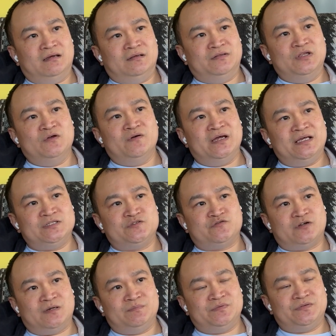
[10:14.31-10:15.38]
new head
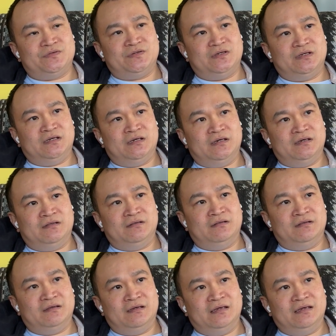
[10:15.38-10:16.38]
straps, and